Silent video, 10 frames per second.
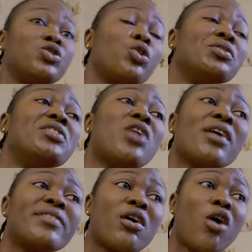Chuku the
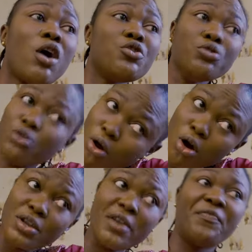dog they call you, you no
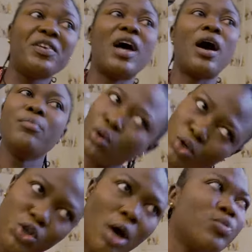go grief feed them. You
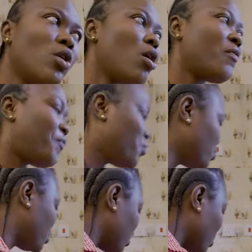go chop dog food.